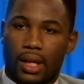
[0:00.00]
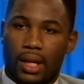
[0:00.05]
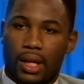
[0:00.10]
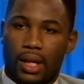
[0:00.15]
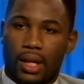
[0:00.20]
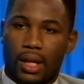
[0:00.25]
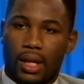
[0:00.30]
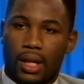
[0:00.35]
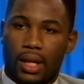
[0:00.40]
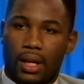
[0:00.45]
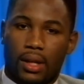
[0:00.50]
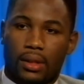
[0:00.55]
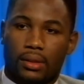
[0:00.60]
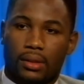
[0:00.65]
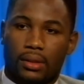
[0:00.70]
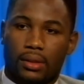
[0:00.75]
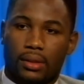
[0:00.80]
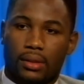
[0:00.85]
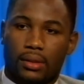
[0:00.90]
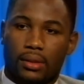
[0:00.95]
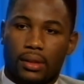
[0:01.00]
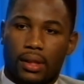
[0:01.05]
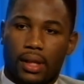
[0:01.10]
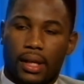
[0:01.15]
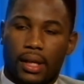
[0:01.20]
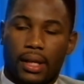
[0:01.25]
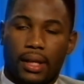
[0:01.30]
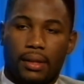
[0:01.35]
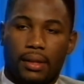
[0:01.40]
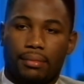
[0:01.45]
Well,
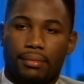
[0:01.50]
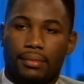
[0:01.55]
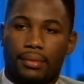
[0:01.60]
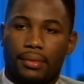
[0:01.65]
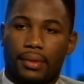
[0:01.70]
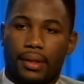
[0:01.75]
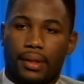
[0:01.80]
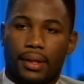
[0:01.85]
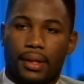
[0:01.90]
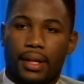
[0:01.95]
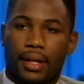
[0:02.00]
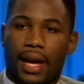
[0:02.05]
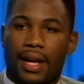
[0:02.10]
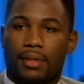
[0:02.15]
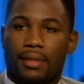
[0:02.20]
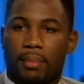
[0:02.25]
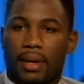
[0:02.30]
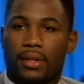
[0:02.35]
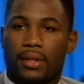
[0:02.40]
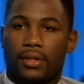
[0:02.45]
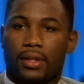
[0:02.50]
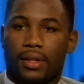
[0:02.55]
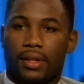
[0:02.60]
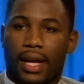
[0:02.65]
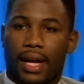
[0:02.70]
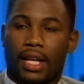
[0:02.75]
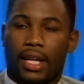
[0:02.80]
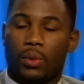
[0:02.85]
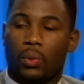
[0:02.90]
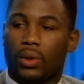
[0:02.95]
he, he has mentioned
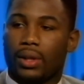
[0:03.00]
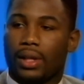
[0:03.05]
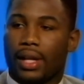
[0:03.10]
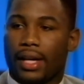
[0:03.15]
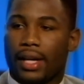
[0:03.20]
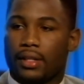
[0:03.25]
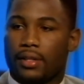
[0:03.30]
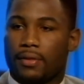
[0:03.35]
that he would like to